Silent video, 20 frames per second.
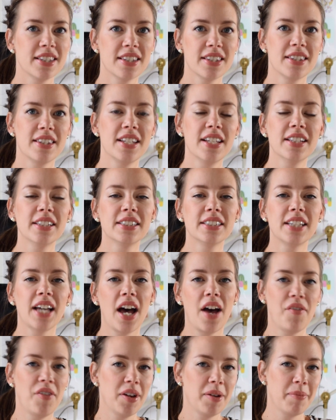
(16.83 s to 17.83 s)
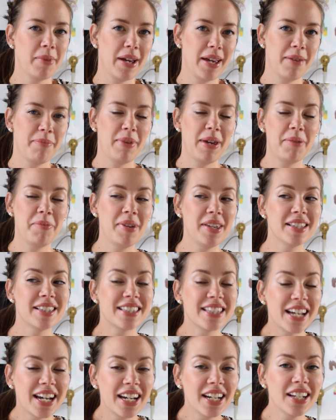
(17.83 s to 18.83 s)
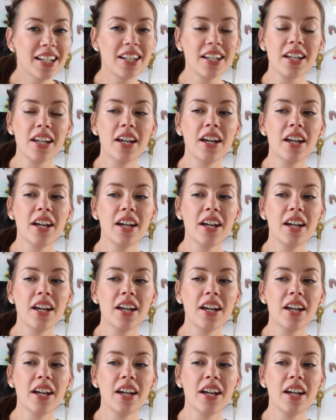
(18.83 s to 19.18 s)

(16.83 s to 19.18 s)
Since having my baby aesthetic,